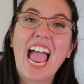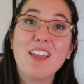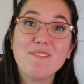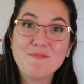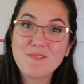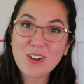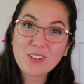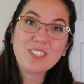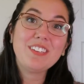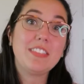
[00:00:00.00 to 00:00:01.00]
and
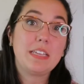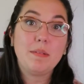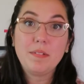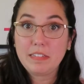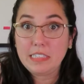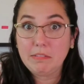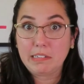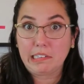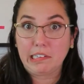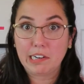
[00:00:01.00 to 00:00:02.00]
most of them, see if
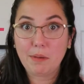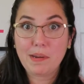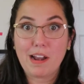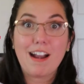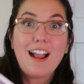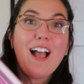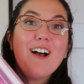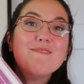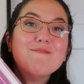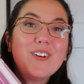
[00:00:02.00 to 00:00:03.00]
I can get it up here,
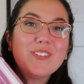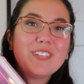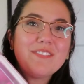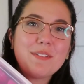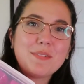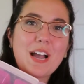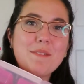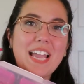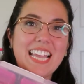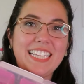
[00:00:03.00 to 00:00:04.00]
most of them
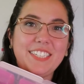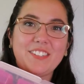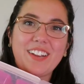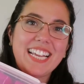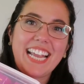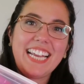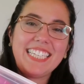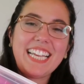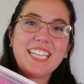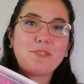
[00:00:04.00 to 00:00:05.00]
come in these great
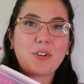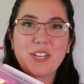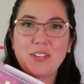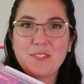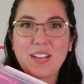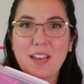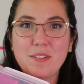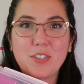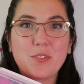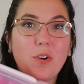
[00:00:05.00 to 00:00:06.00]
cases where you can
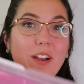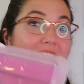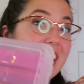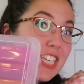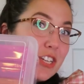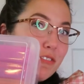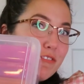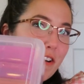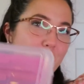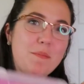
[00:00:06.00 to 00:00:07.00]
store each
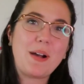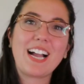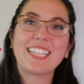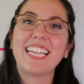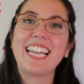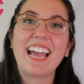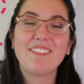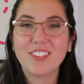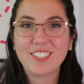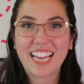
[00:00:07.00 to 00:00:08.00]
photo box and
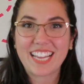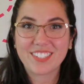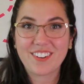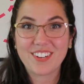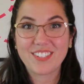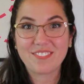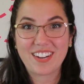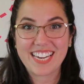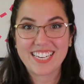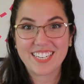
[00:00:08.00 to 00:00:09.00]
have those task cards
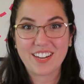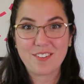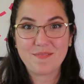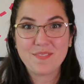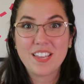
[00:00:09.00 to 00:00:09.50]
ready to go.